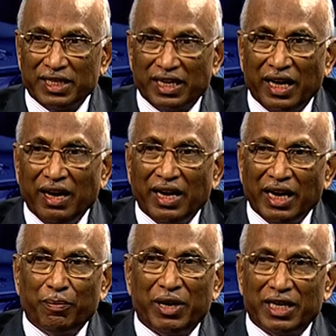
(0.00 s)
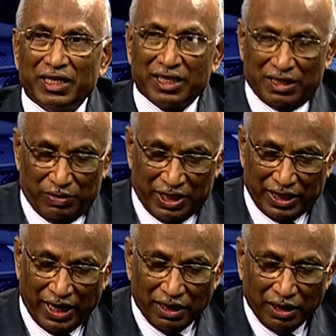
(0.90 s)
in embedded system
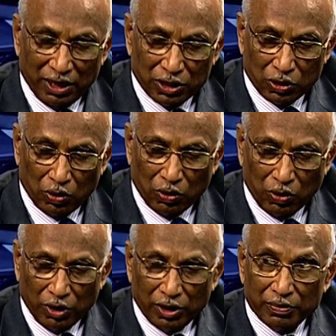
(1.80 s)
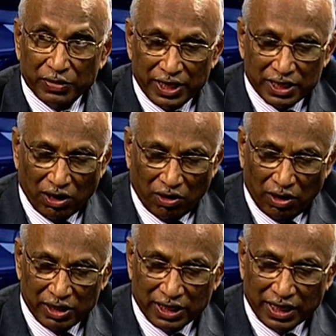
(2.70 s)
design. So these are
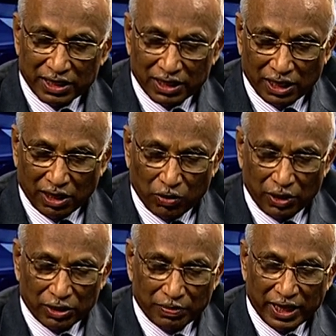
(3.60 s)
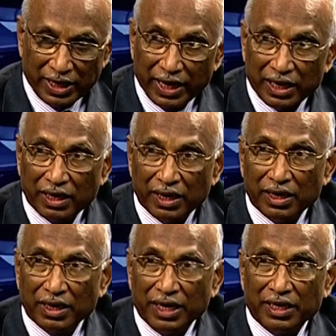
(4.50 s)
all the things that are going to be there
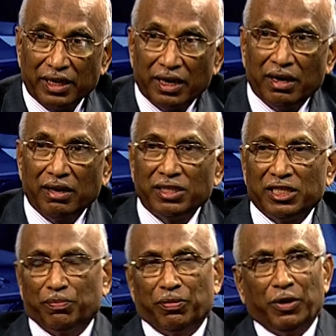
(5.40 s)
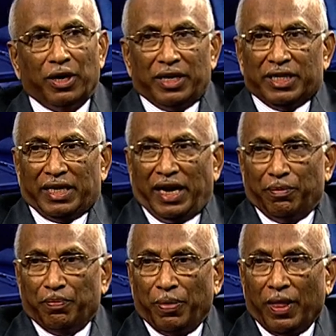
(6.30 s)
in uh, chip design.
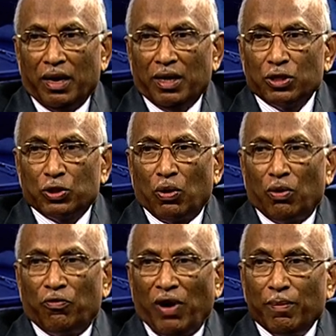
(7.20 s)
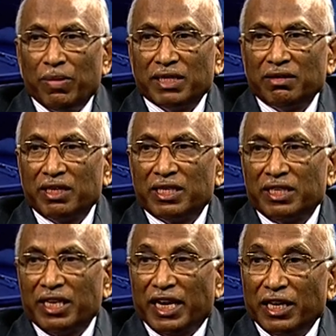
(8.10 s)
So fabless
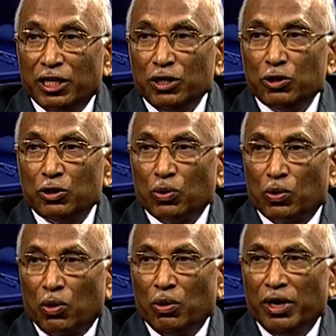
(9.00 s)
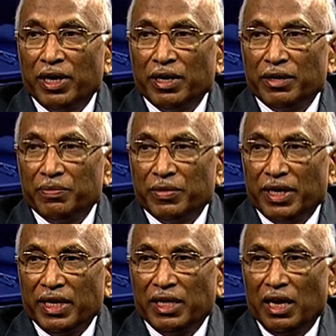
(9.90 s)
industry continues to grow
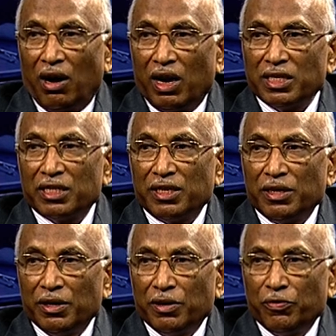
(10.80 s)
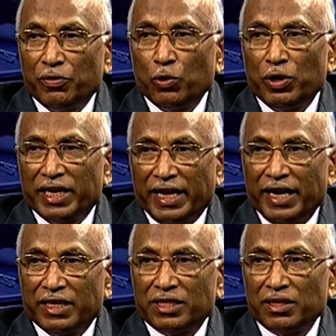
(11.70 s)
in the last few
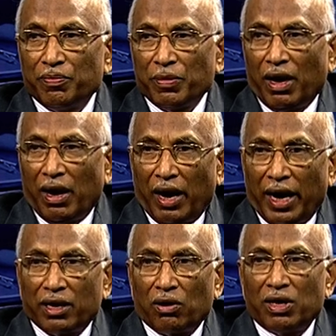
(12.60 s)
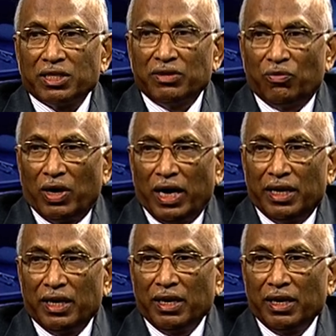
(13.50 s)
decades across the world